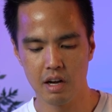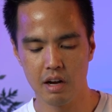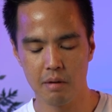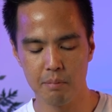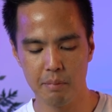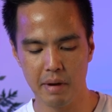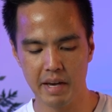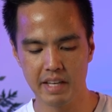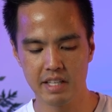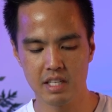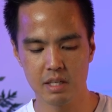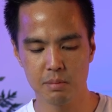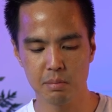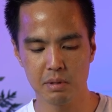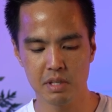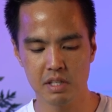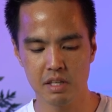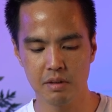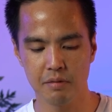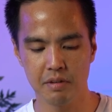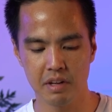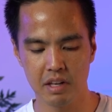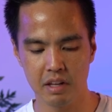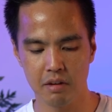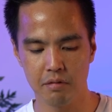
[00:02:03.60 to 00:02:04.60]
made
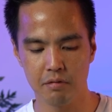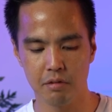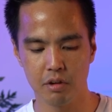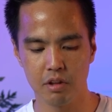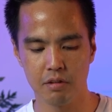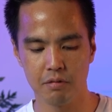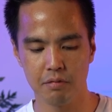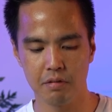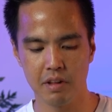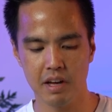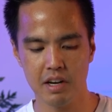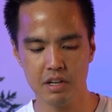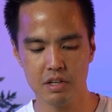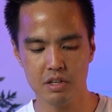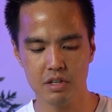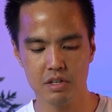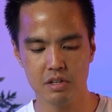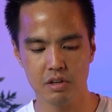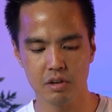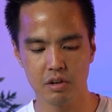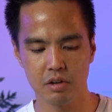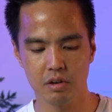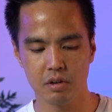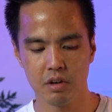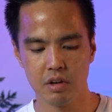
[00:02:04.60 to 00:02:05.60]
specifically for the flash.
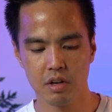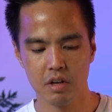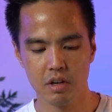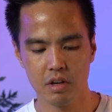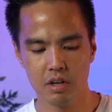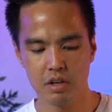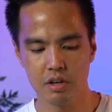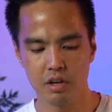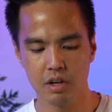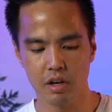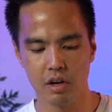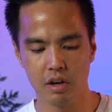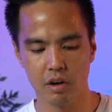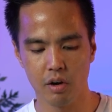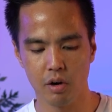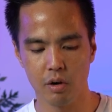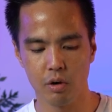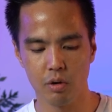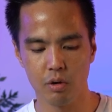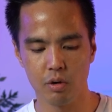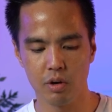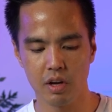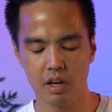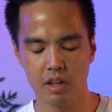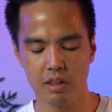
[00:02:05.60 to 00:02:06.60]
So you can
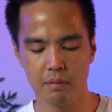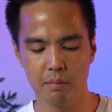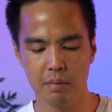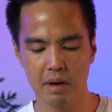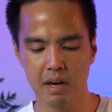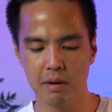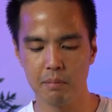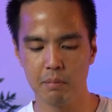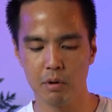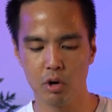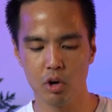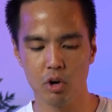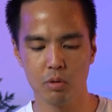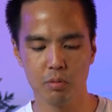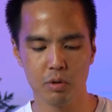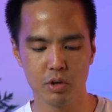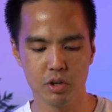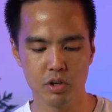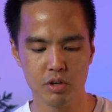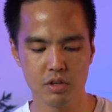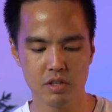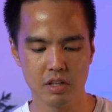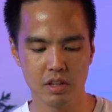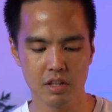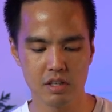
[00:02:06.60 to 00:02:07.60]
go either bare bulb or
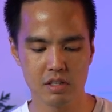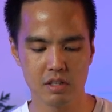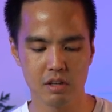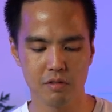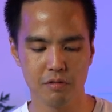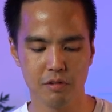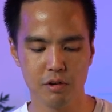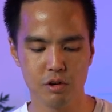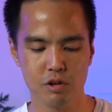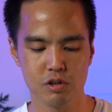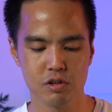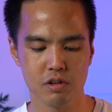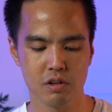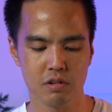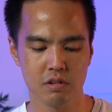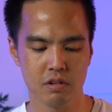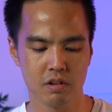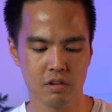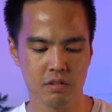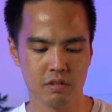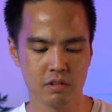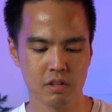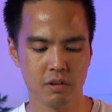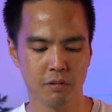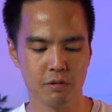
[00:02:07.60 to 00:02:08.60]
using this
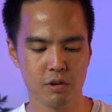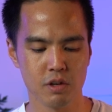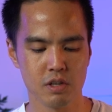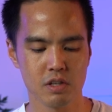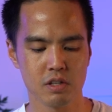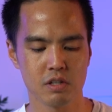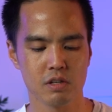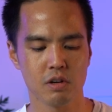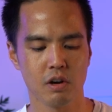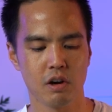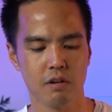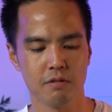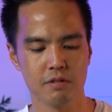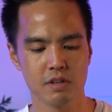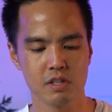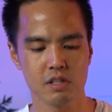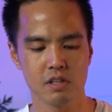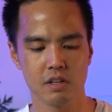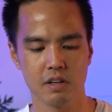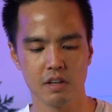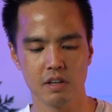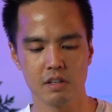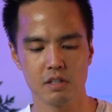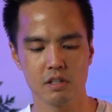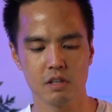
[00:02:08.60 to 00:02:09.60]
diffuser to
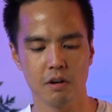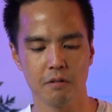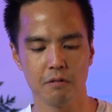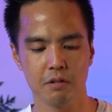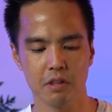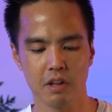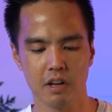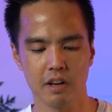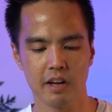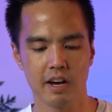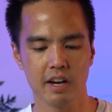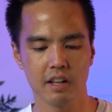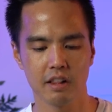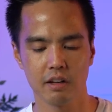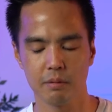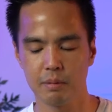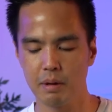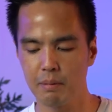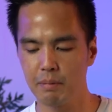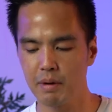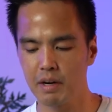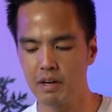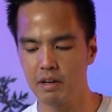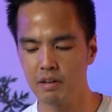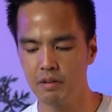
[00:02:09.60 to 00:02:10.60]
obviously soften the light a little
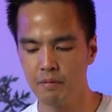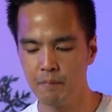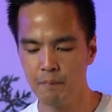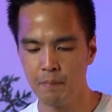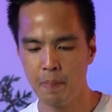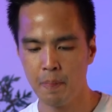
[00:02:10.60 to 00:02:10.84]
bit better.